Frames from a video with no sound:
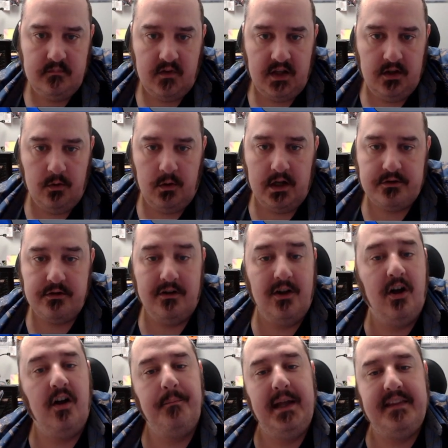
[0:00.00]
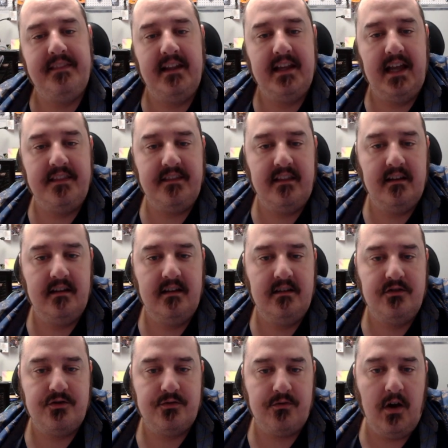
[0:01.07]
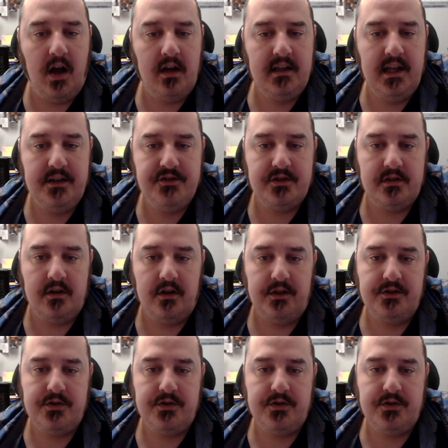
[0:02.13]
Kilowattrel. Oh man, they got the draw engine on